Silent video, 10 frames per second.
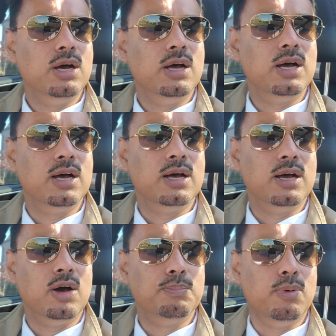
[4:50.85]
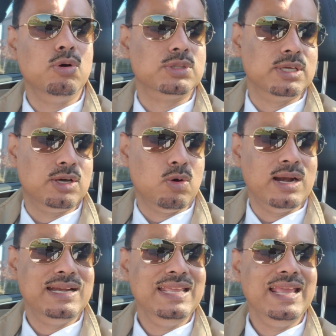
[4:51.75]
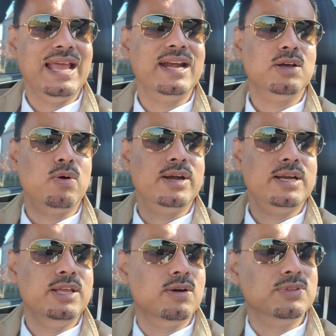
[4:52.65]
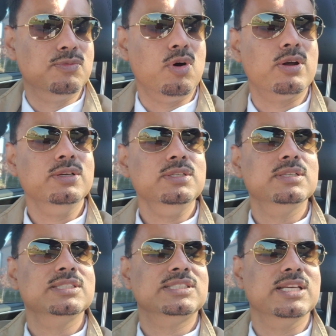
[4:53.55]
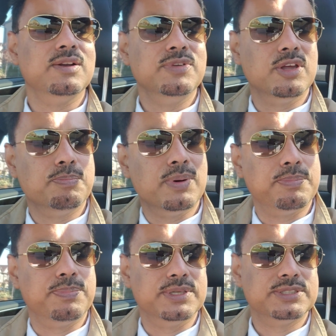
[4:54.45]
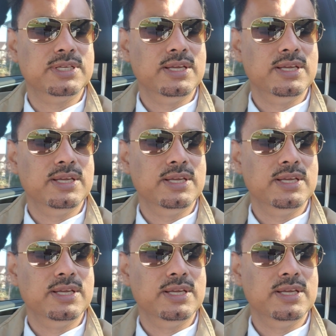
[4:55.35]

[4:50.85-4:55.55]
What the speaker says: both quality and quantity of the water serve your purpose,